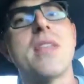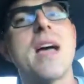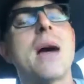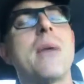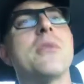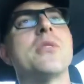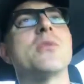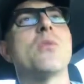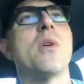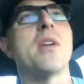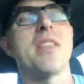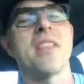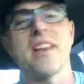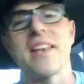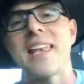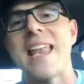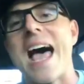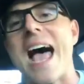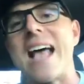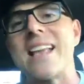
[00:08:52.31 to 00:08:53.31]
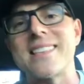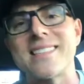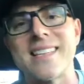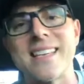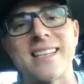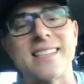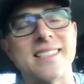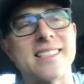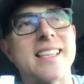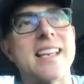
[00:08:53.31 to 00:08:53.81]
that was one of the last
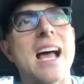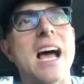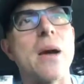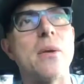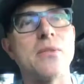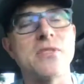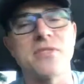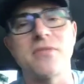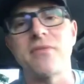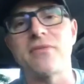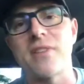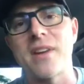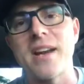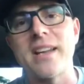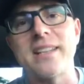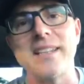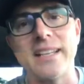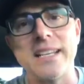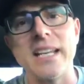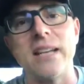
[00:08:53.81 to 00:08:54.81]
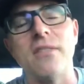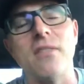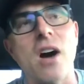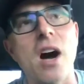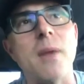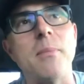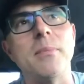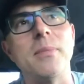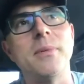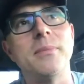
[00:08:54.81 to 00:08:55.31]
things that I was afraid to give
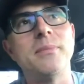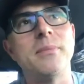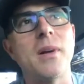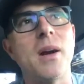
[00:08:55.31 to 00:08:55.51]
up